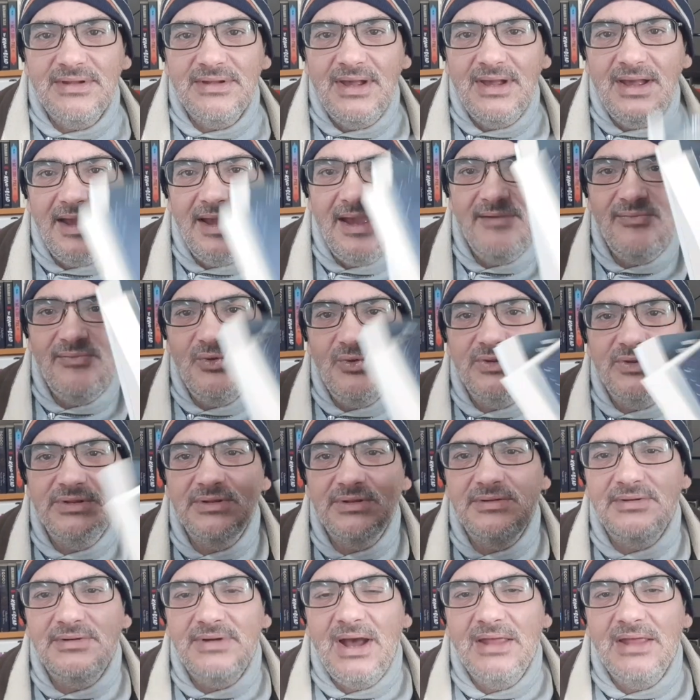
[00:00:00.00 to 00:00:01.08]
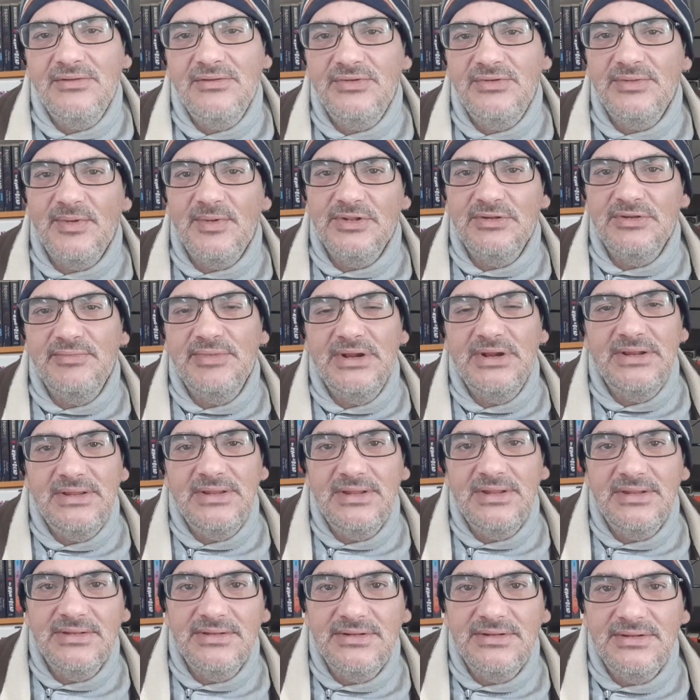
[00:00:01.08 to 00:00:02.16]
have also other
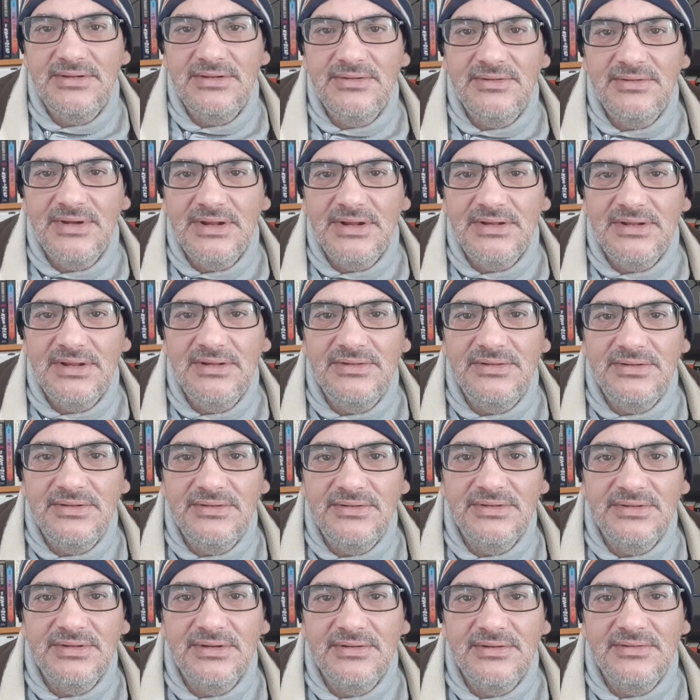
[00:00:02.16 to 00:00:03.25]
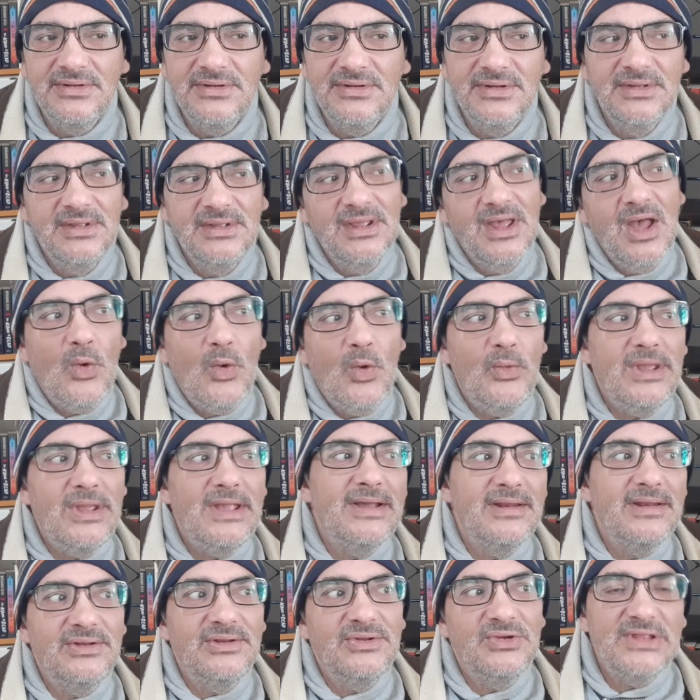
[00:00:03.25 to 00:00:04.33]
responsibilities to attend to, so we're
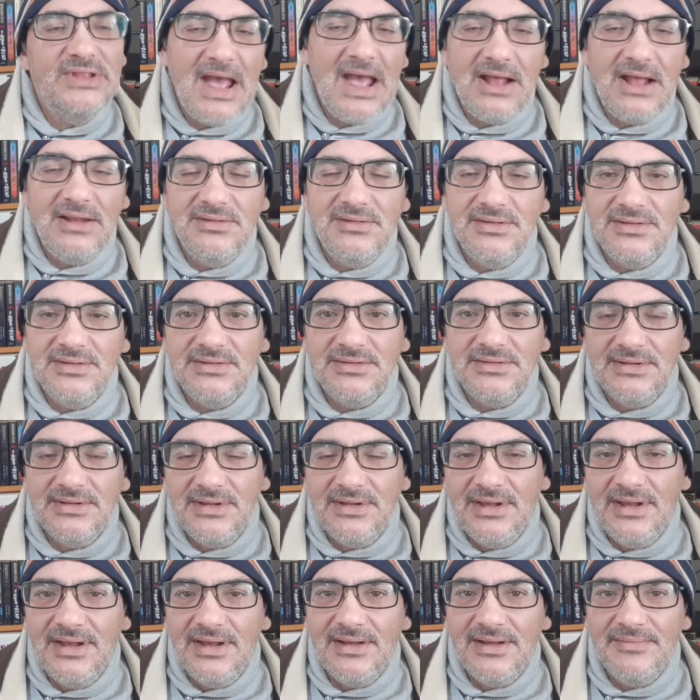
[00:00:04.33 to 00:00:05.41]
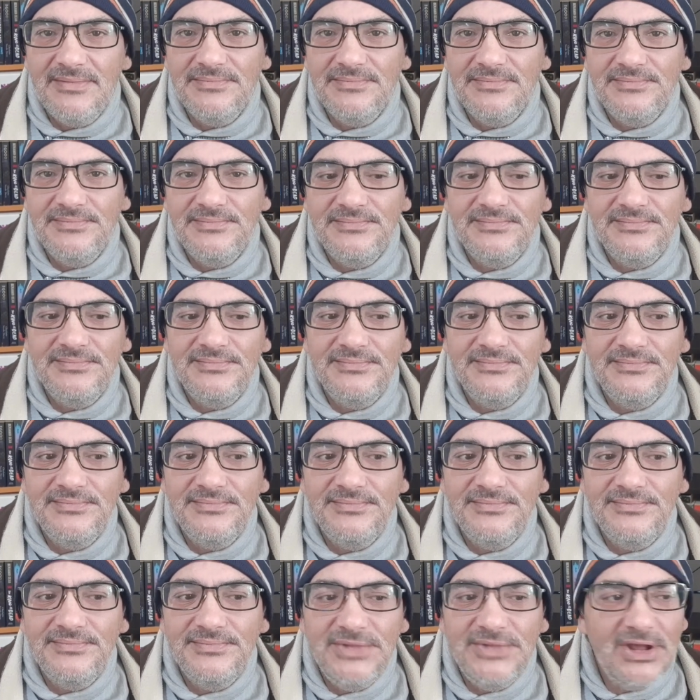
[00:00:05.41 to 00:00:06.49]
gonna do that.
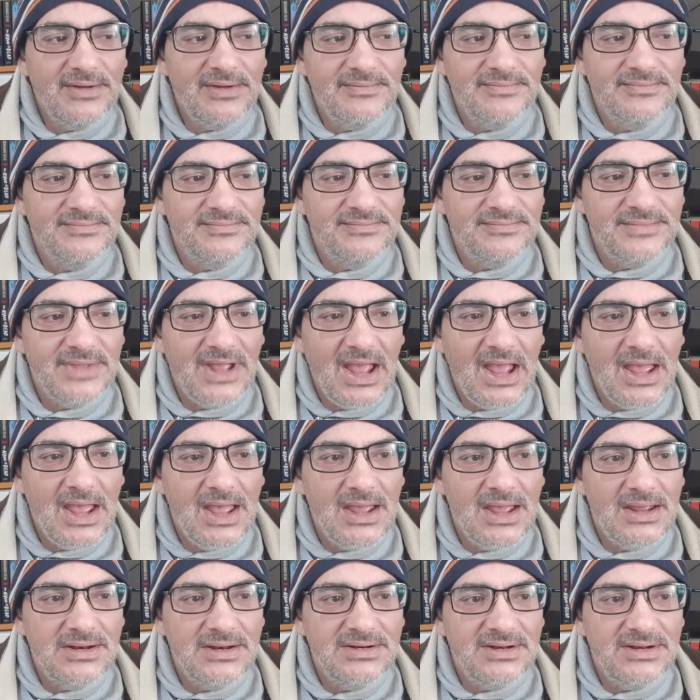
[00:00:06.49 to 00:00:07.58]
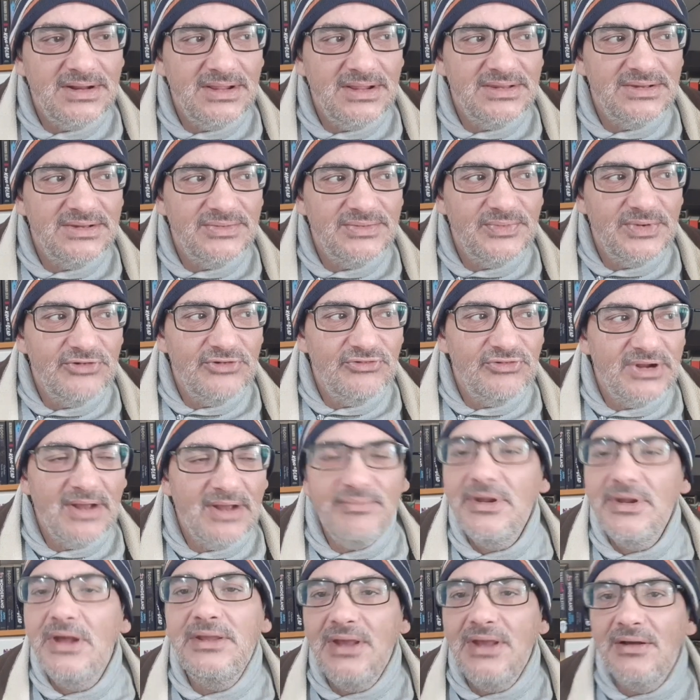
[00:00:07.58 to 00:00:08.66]
And it's winter
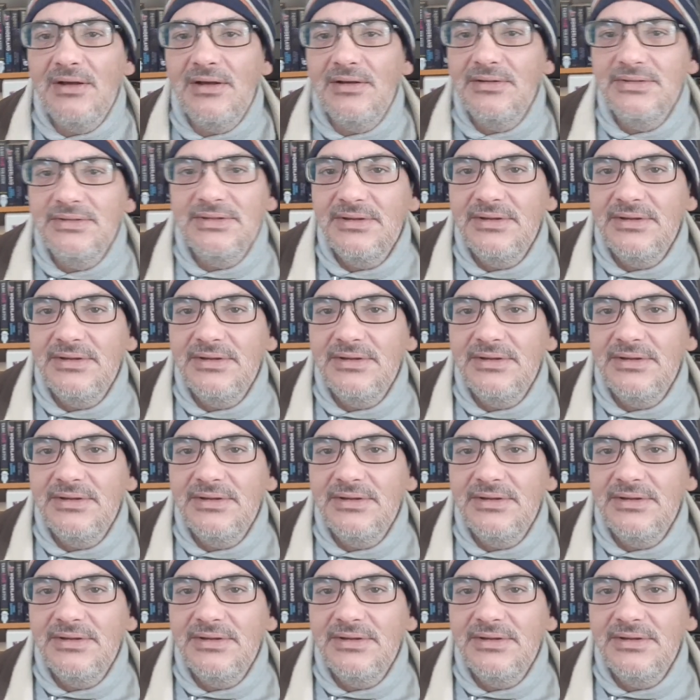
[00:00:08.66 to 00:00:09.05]
again.